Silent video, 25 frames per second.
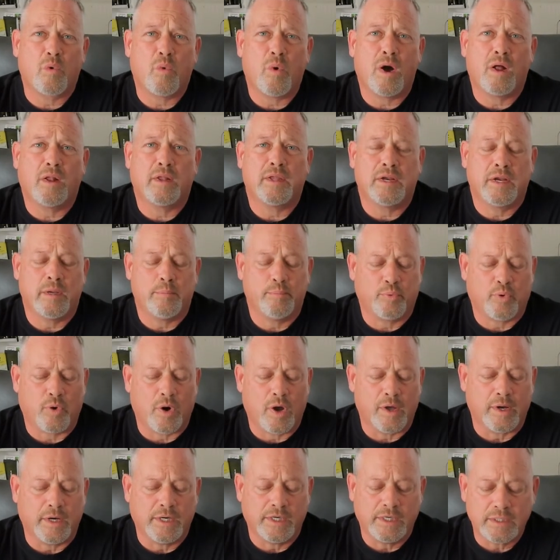quality
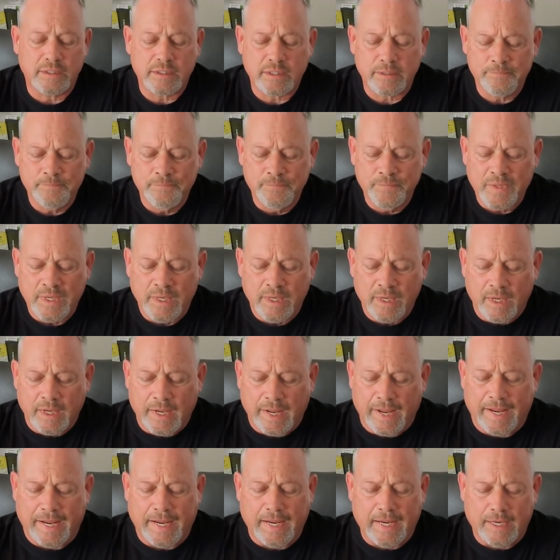product.
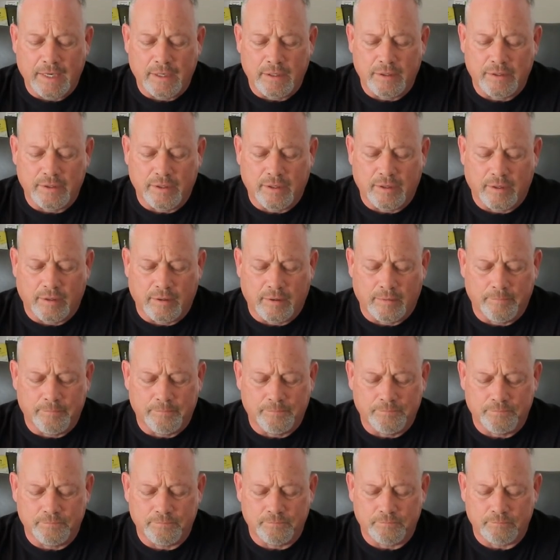And